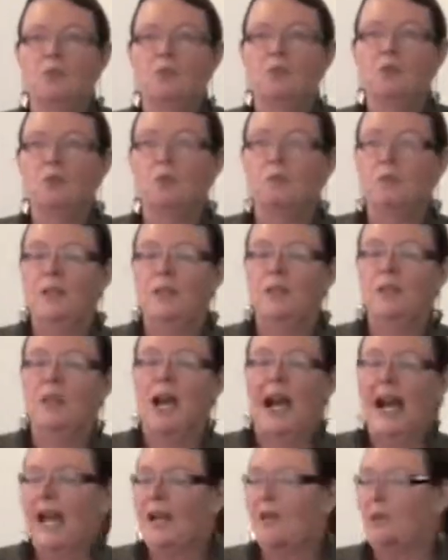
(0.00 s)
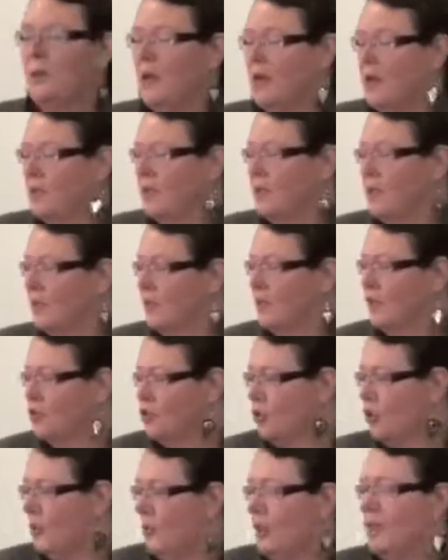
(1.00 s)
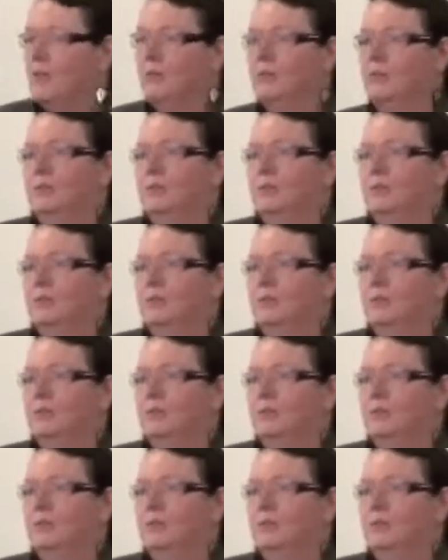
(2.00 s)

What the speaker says: who build highways in Germany,